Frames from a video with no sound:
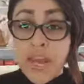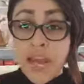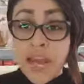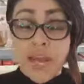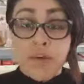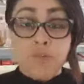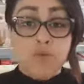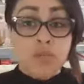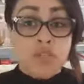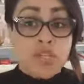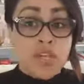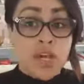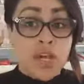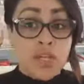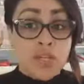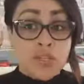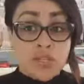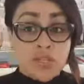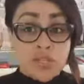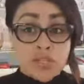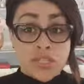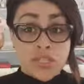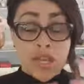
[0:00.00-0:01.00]
able to
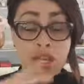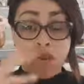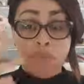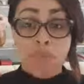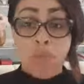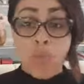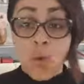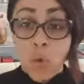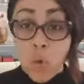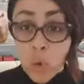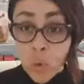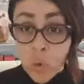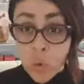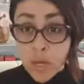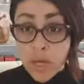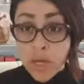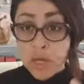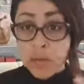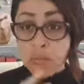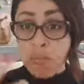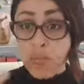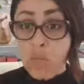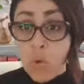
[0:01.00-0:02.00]
understand more
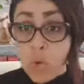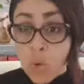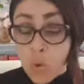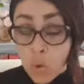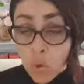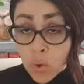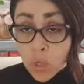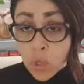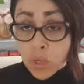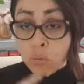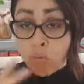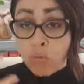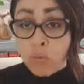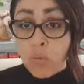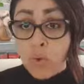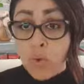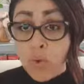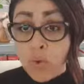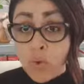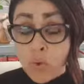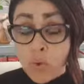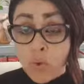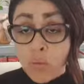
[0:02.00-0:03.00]
and more and
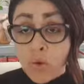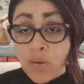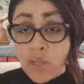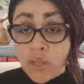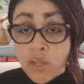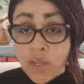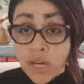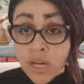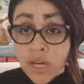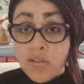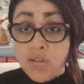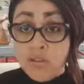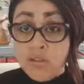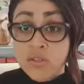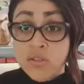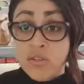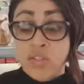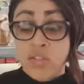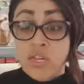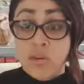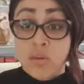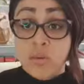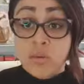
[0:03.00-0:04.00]
more when you
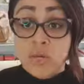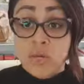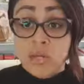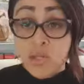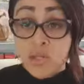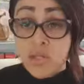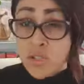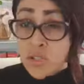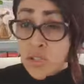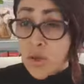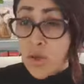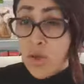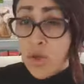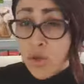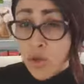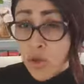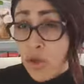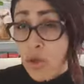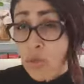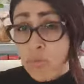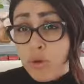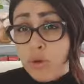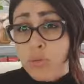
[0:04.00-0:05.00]
understand what it is to go
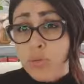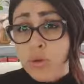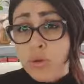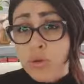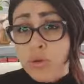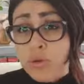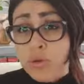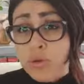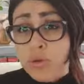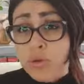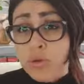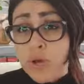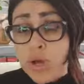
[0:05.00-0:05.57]
hermit mode.